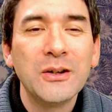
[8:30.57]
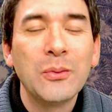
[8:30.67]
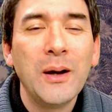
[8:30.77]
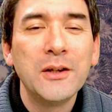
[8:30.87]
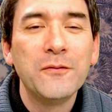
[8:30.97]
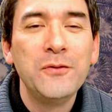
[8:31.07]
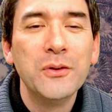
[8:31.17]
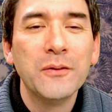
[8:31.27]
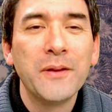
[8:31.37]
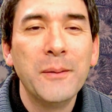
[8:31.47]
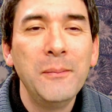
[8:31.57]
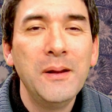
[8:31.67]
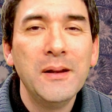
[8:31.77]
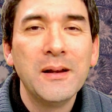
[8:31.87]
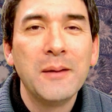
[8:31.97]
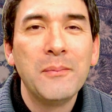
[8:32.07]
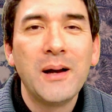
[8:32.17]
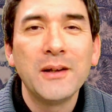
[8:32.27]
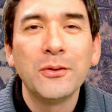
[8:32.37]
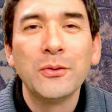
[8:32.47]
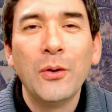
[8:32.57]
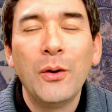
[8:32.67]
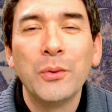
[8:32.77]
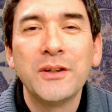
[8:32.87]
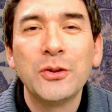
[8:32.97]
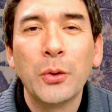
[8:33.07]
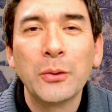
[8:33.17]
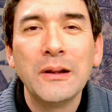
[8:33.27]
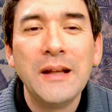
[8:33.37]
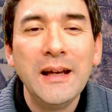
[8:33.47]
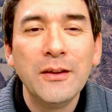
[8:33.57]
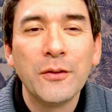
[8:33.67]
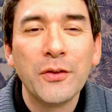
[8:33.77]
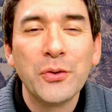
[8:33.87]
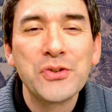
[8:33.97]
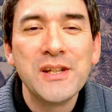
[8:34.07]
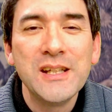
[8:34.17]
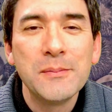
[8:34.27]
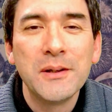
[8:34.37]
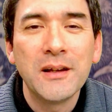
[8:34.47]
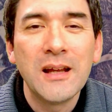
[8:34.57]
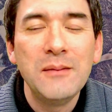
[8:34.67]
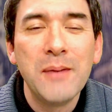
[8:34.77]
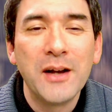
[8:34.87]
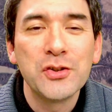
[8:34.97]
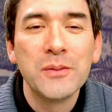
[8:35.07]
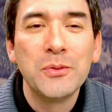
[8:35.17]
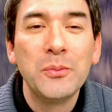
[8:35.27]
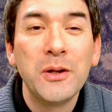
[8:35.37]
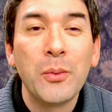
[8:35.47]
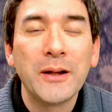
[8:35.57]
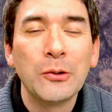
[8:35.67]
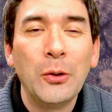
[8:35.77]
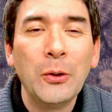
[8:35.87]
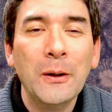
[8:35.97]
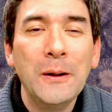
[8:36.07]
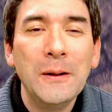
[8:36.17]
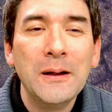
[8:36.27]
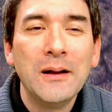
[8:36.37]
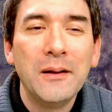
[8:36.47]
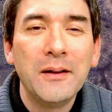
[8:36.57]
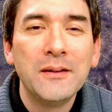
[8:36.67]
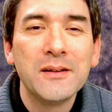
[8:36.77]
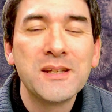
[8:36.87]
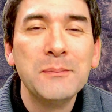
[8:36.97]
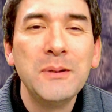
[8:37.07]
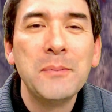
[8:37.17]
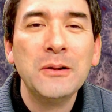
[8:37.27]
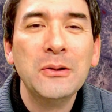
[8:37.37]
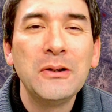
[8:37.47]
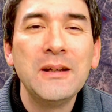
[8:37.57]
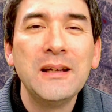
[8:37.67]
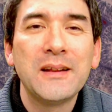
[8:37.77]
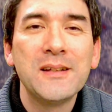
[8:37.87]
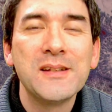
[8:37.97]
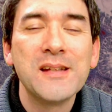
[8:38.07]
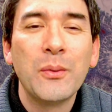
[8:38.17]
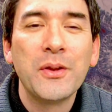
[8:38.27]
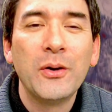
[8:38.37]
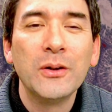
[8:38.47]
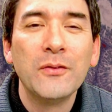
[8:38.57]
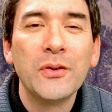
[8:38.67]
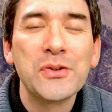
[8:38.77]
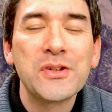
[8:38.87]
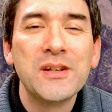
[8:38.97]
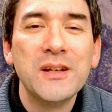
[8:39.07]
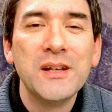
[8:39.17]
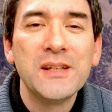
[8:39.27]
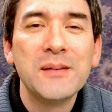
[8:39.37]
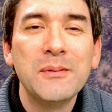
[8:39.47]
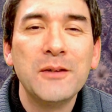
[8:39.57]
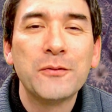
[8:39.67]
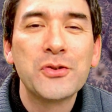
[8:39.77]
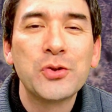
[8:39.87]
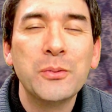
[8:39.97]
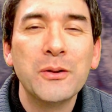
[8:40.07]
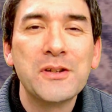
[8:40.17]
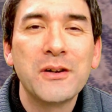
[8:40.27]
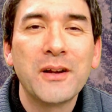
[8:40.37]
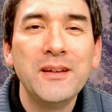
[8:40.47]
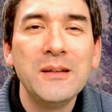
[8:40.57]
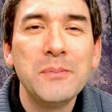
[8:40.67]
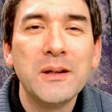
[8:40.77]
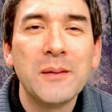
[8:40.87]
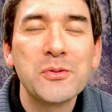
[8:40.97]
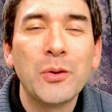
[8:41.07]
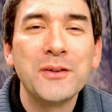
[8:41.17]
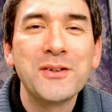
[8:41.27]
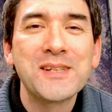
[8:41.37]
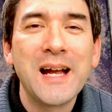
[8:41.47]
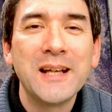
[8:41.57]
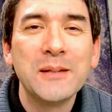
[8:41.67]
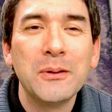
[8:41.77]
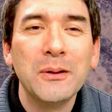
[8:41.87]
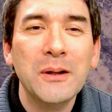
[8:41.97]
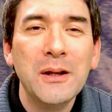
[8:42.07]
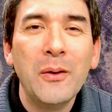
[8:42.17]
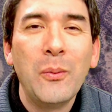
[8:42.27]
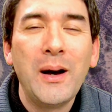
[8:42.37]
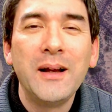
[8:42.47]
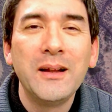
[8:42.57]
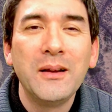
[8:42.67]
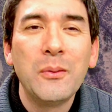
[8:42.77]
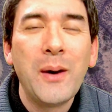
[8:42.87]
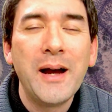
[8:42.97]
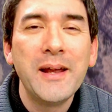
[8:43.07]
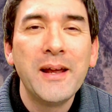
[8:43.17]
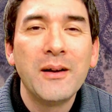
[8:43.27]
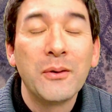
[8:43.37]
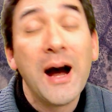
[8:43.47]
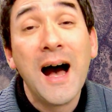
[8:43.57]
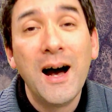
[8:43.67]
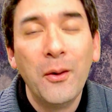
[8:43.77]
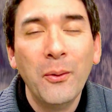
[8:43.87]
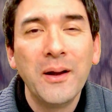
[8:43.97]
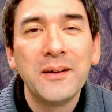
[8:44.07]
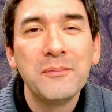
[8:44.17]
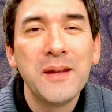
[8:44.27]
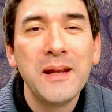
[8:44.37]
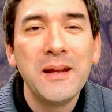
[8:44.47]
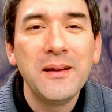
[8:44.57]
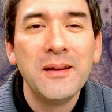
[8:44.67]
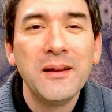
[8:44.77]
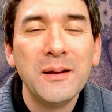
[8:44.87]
quite a few of them. Um, I don't know how, what the total length of those is, but I can imagine them to be quite long. Uh, and uh, simply by looking at this now with all of those seminiferous tubules here, I think it becomes more understandable while, why or how um, a